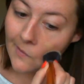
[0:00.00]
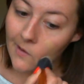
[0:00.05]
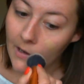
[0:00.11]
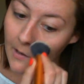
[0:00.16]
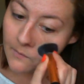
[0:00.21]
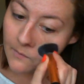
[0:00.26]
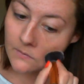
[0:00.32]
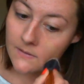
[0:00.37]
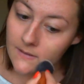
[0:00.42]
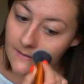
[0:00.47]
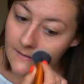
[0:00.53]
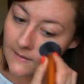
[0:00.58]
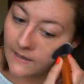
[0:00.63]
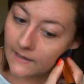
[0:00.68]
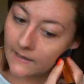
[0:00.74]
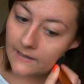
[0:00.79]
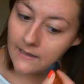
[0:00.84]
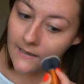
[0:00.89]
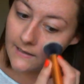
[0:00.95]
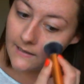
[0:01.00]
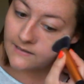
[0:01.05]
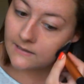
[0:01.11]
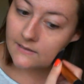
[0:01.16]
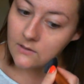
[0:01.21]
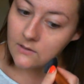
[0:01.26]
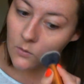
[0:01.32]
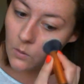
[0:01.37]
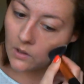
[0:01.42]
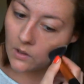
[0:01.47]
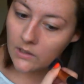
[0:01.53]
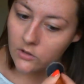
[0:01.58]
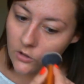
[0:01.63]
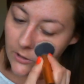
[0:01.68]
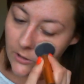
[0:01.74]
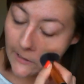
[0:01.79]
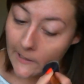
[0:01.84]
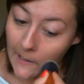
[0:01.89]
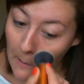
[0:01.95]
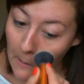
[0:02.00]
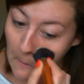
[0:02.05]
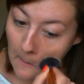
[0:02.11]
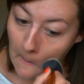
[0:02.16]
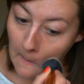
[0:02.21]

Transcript: I would say it is quite sheer,